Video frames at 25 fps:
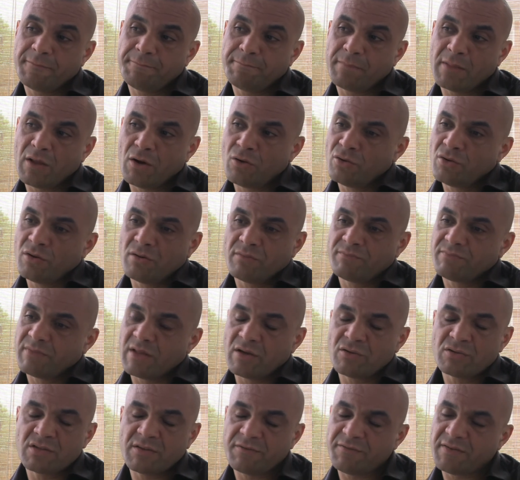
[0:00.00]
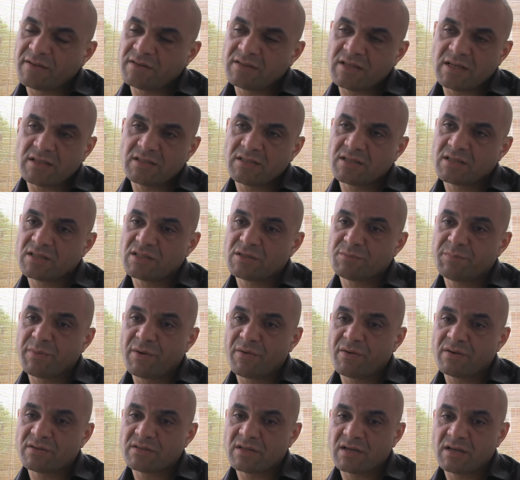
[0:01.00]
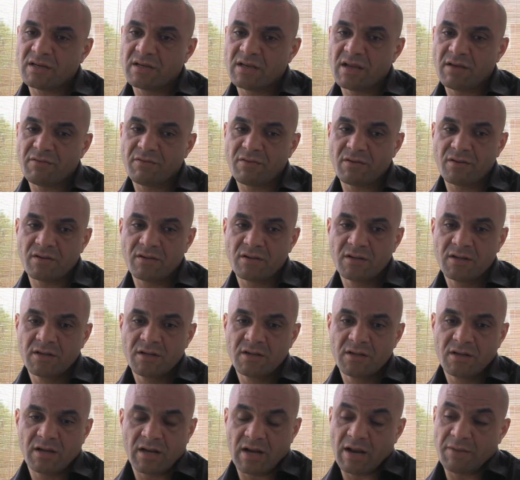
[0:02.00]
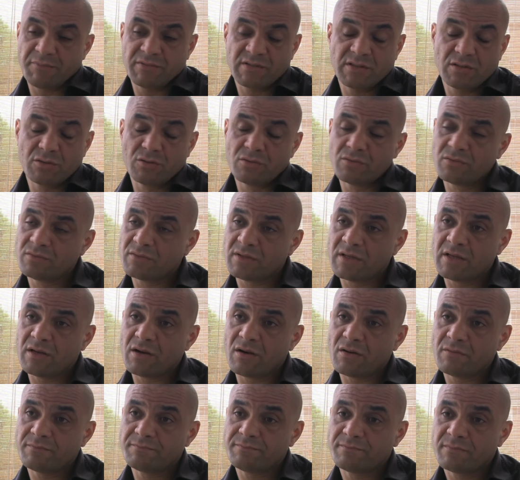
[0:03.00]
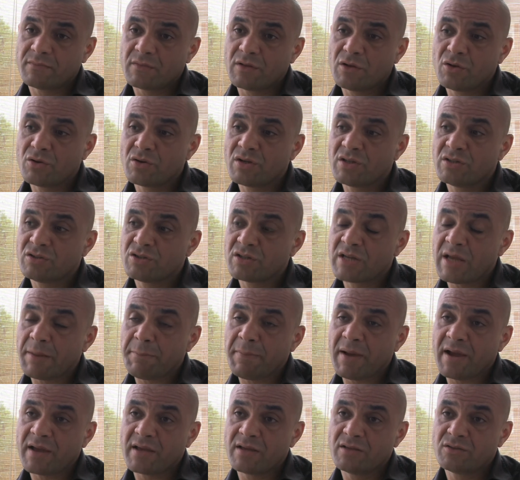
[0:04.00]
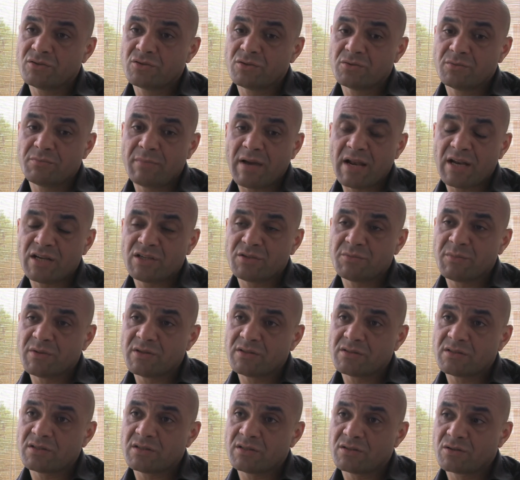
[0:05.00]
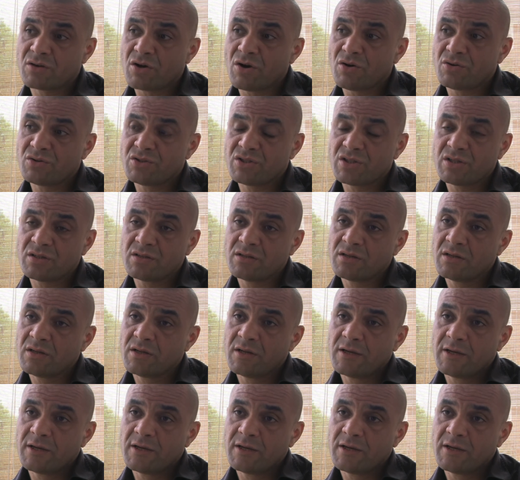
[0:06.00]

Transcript: although it was a fantastic experience, and I'm still looking to get back into management and coaching,